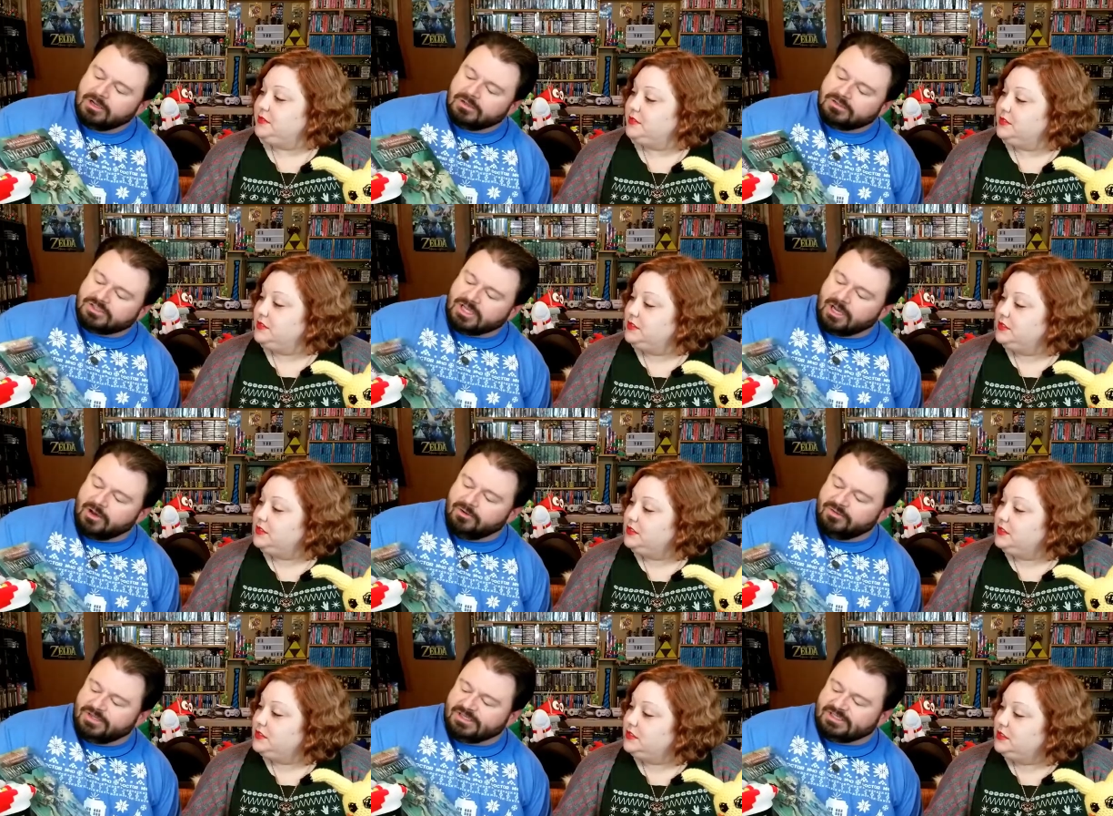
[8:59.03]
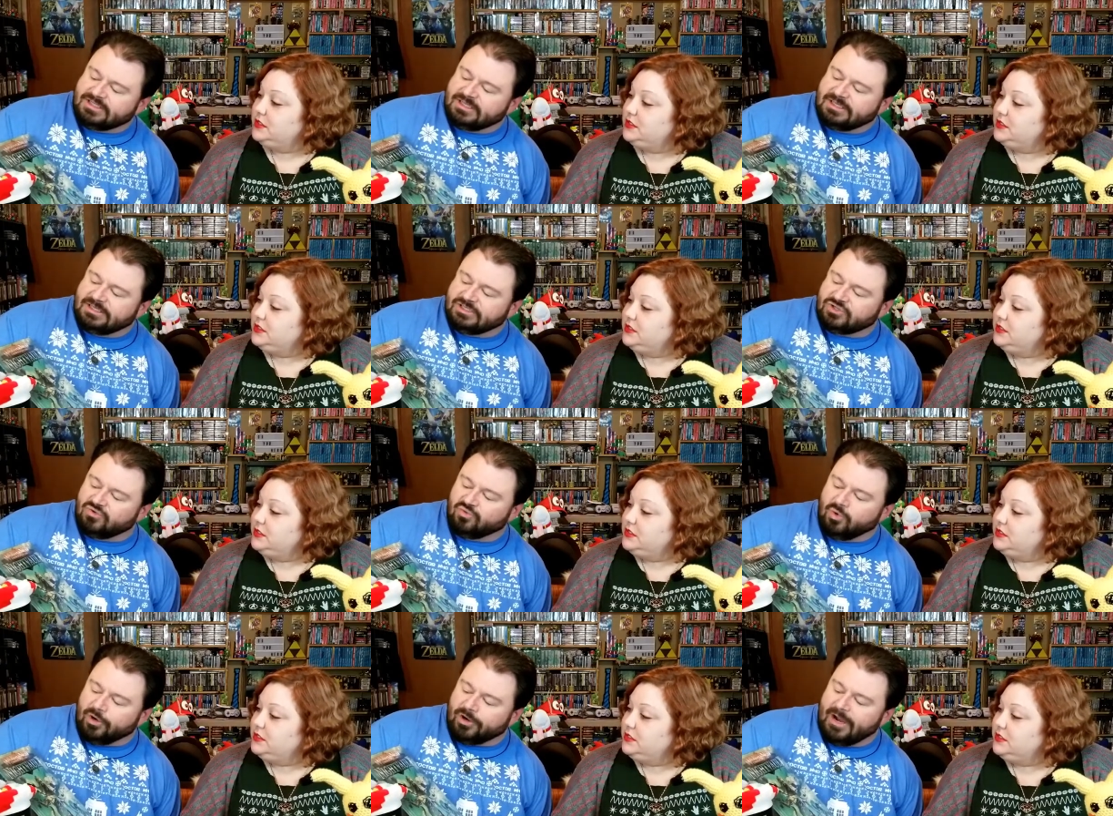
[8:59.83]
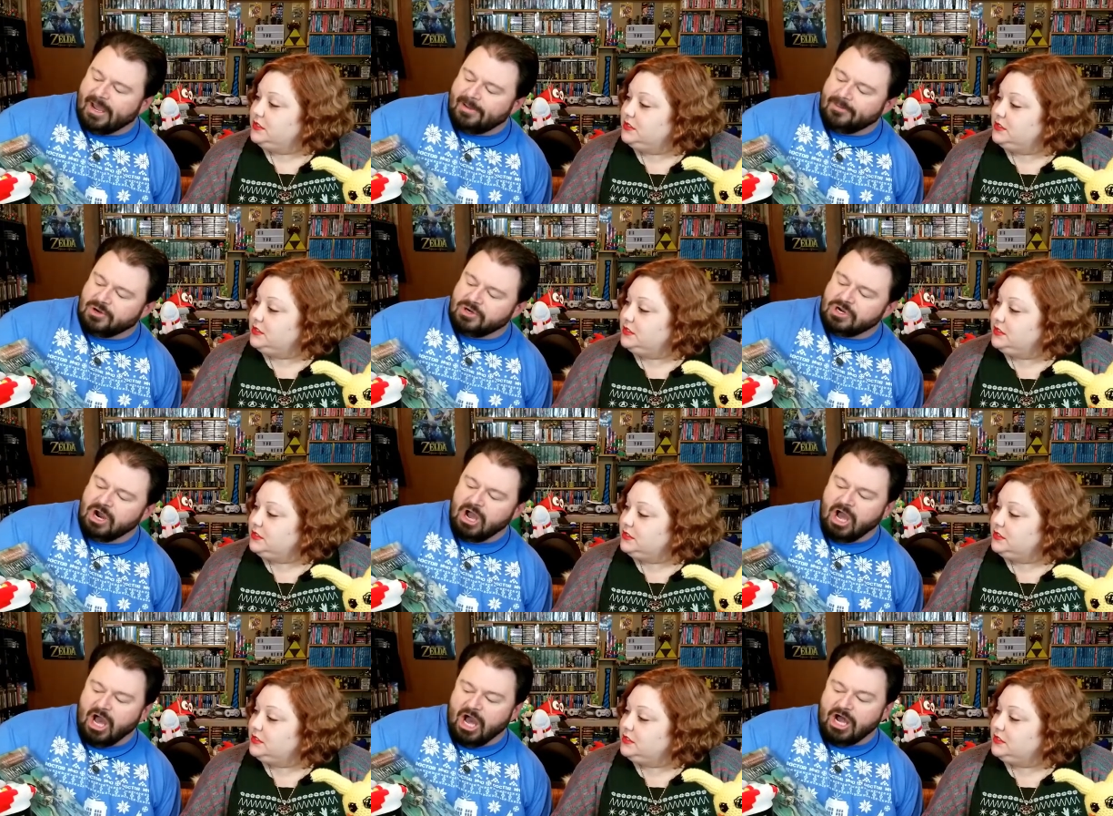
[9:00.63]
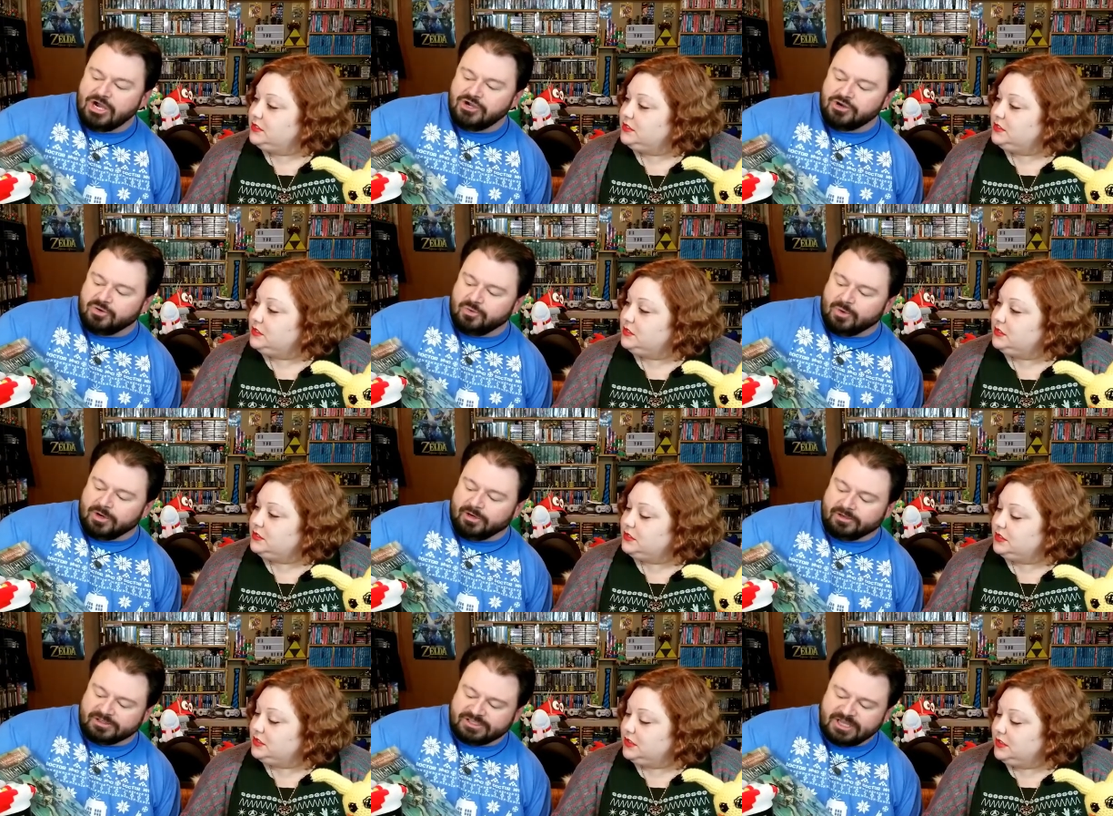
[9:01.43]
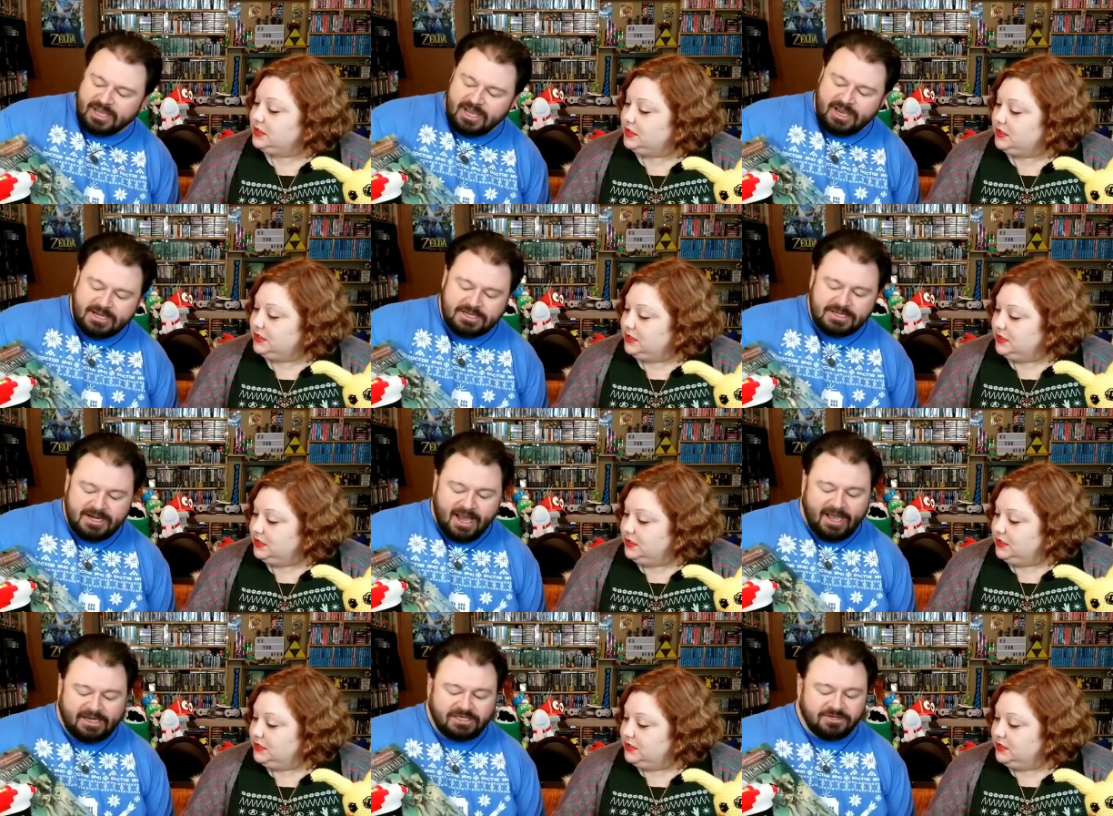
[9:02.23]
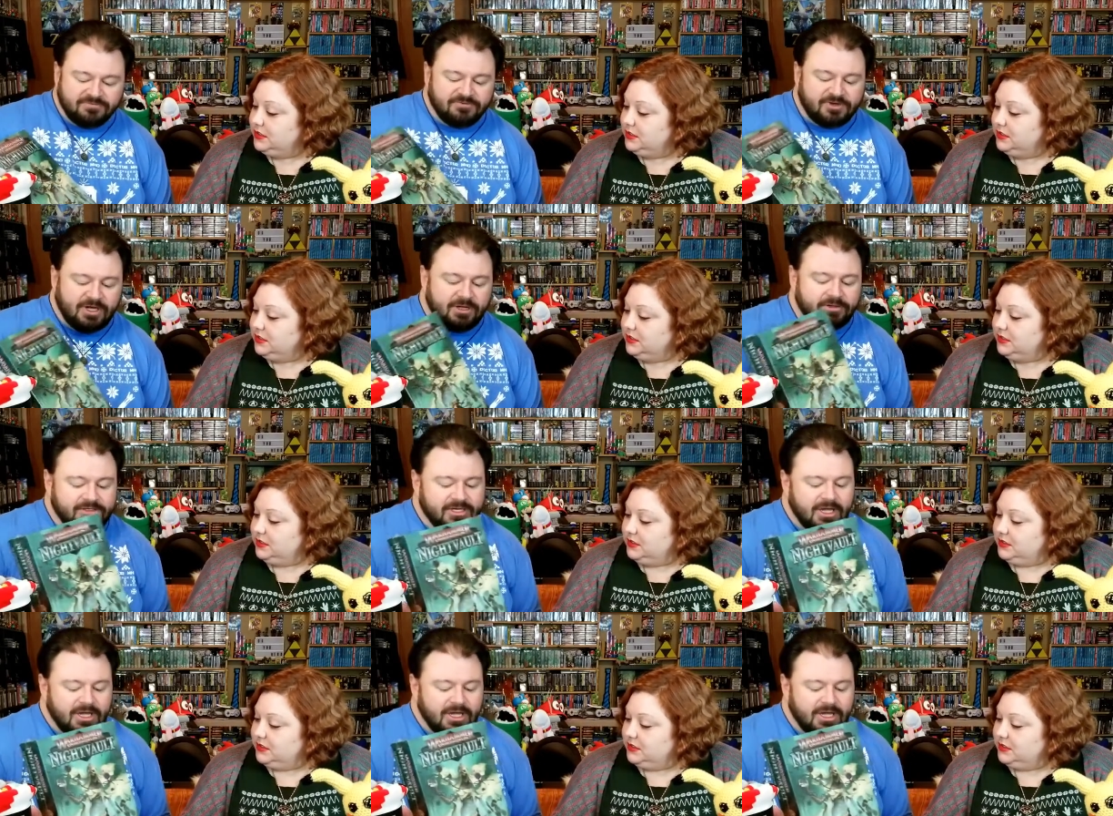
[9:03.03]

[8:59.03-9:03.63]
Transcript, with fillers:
Speaker 1: So this is Warhammer Underworld's Night Vault.